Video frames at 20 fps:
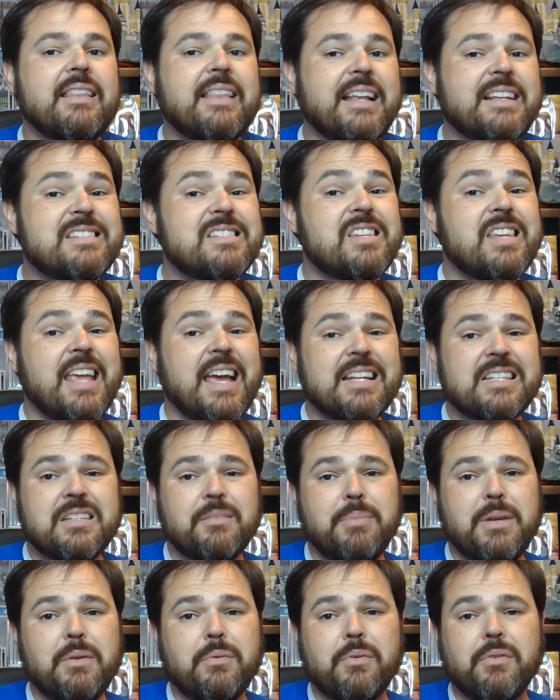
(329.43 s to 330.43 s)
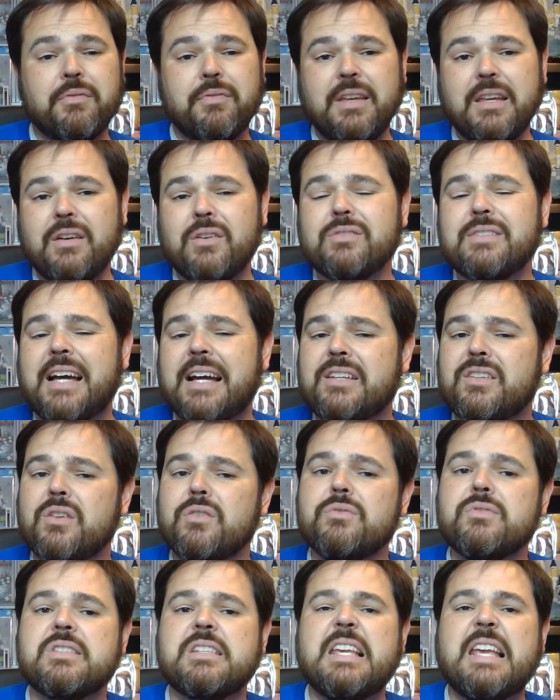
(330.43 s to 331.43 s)
that's yet to be revealed, I
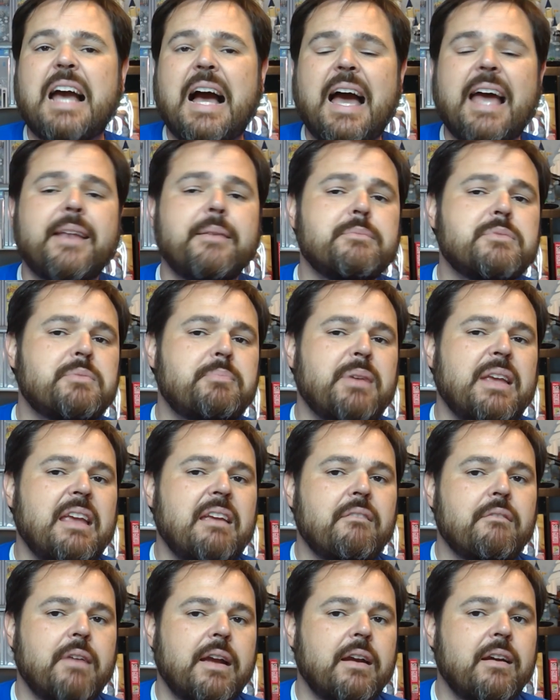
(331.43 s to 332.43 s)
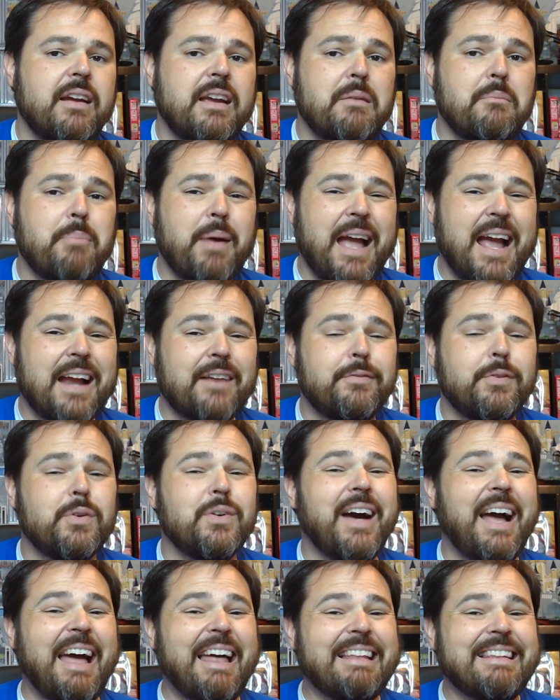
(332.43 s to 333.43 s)
don't see items being very
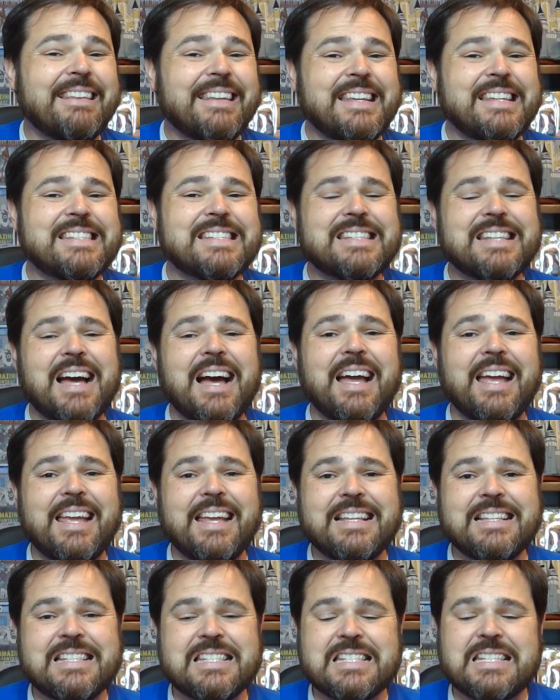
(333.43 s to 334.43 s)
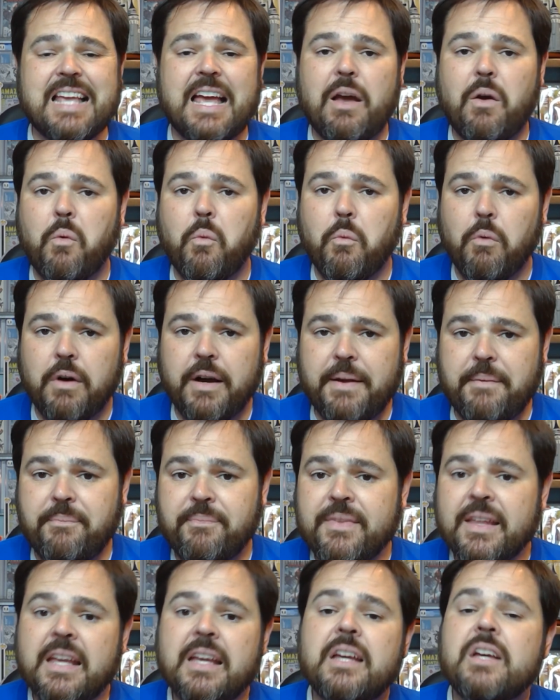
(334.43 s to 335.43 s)
impactful, at least not in set 1.
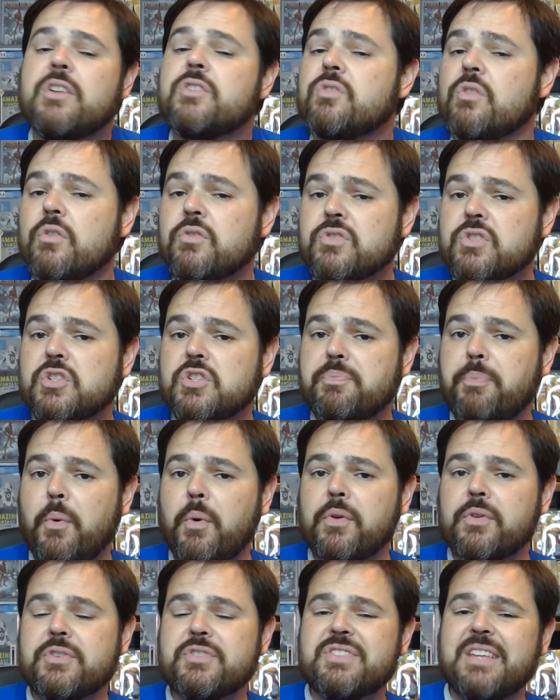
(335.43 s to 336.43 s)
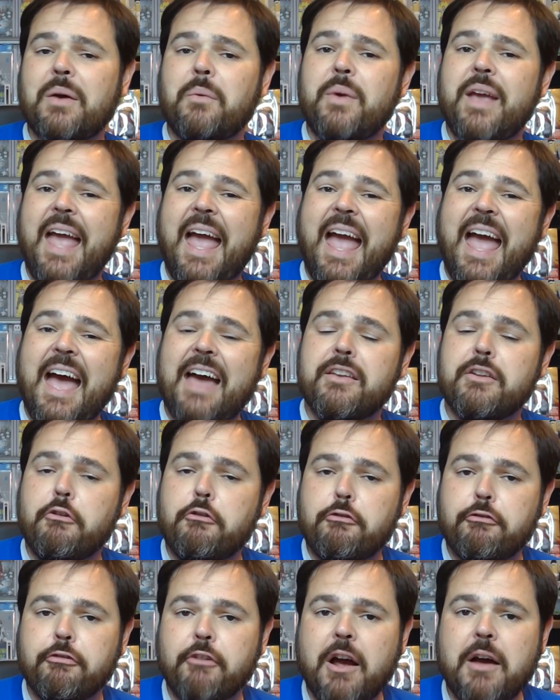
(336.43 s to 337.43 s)
So those are the spoilers that we had
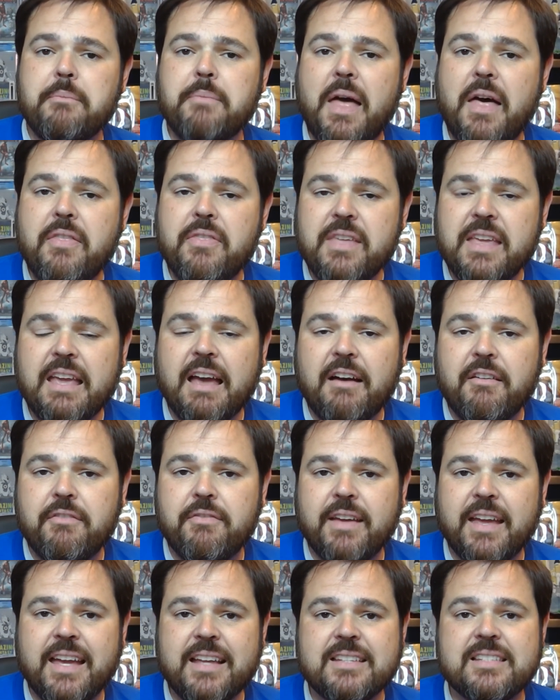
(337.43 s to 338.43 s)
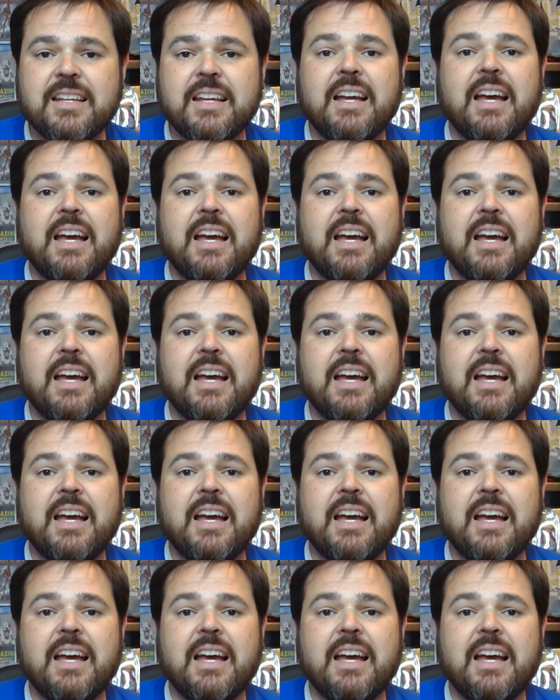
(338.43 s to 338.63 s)
from the event.